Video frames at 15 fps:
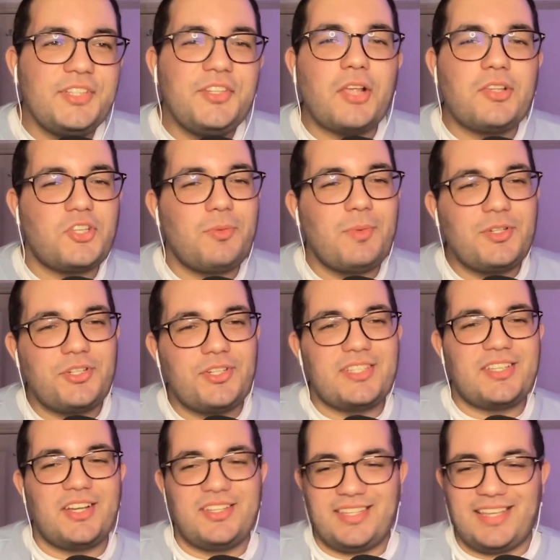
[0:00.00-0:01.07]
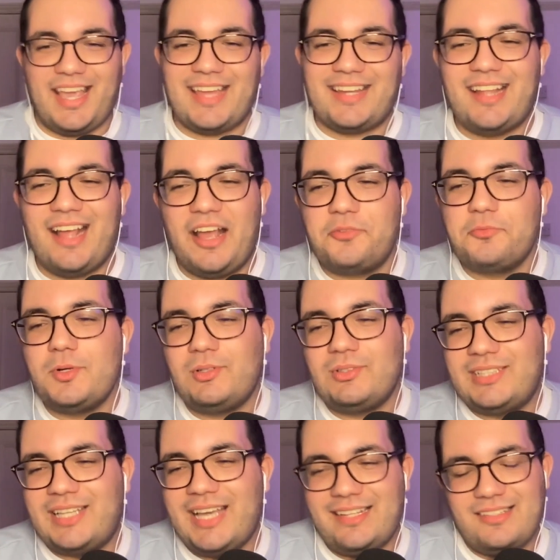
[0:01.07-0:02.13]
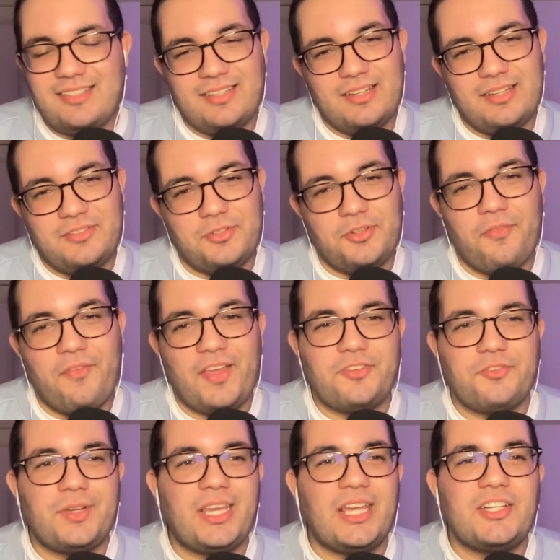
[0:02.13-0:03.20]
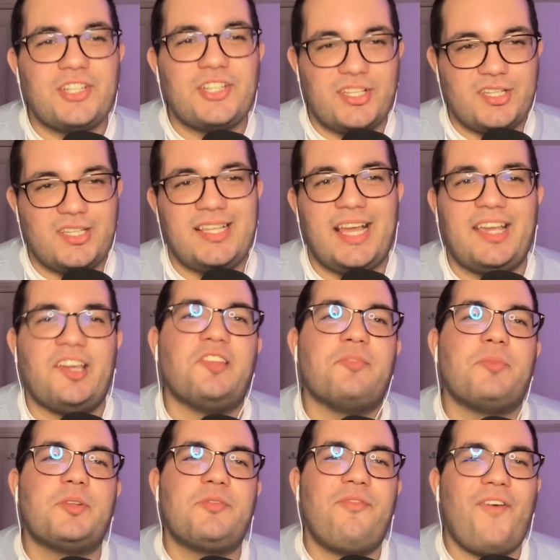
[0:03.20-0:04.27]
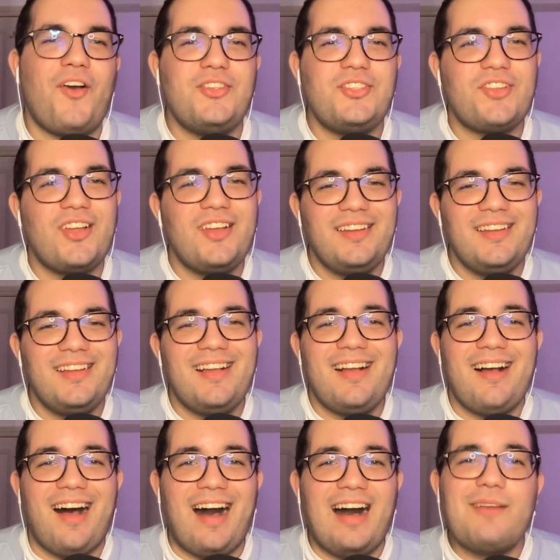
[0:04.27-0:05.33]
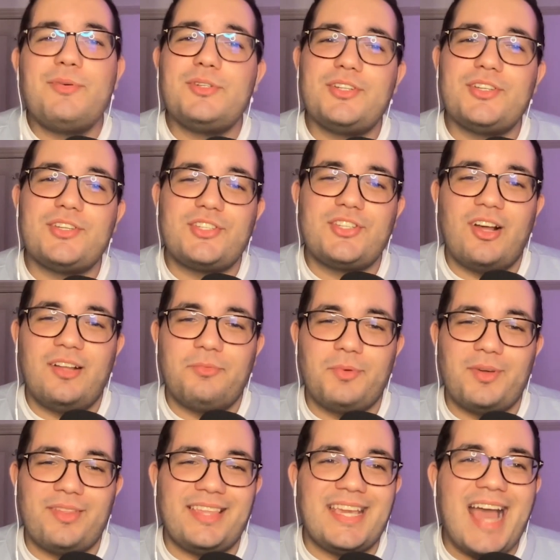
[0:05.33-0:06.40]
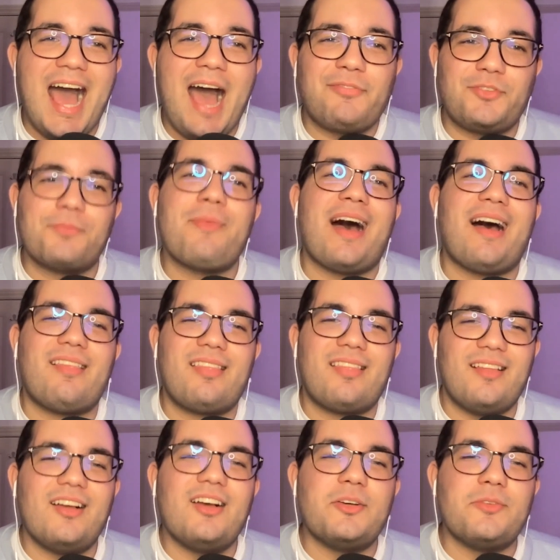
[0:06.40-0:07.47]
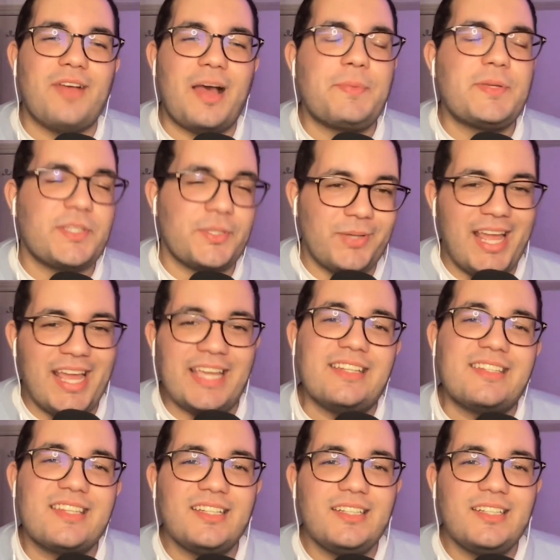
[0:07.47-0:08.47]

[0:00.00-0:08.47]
so much to discuss again, and we'll get to the victory in just a second. But first, I want to start with the aftermath of episode 8.